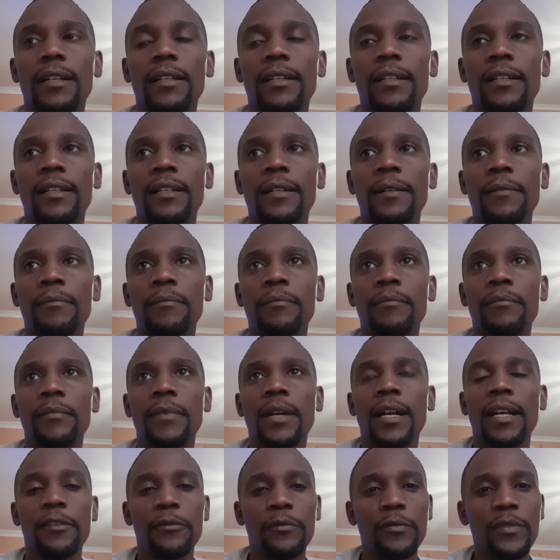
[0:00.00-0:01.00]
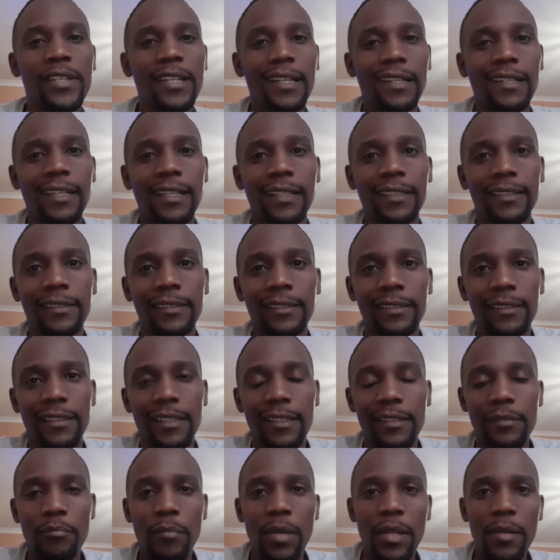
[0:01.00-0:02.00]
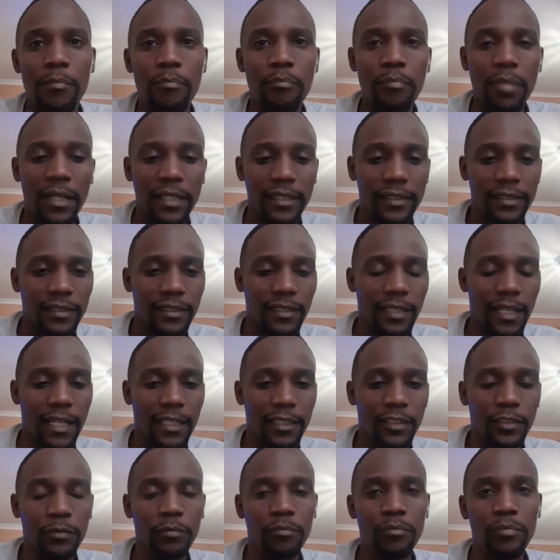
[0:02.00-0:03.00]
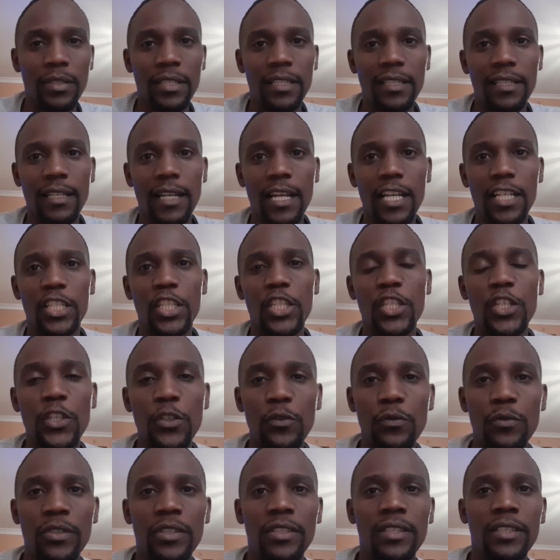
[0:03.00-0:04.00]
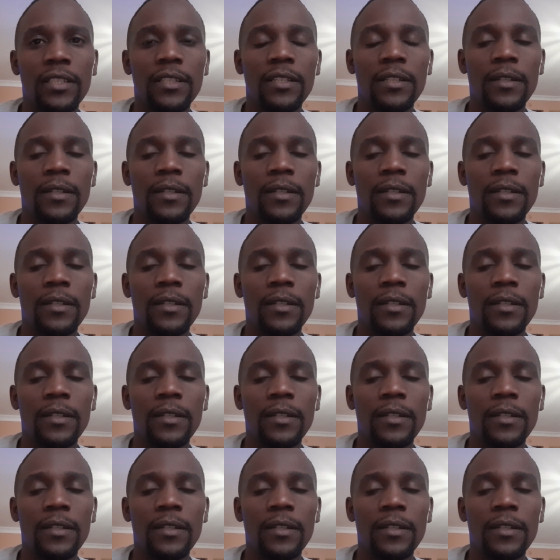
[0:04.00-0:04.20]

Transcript: I realized that my past has been a huge